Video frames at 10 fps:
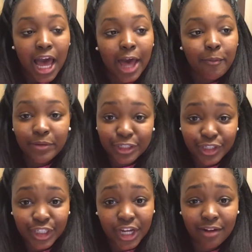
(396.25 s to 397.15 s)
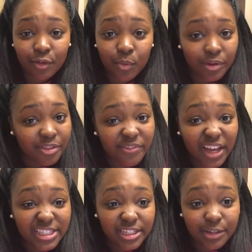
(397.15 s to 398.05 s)
um, but just in general, one of the
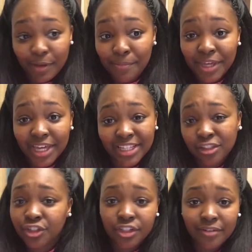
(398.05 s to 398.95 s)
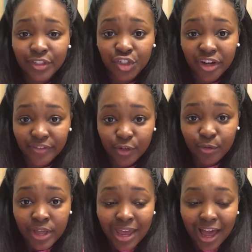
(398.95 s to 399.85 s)
facts about me is I just love to travel.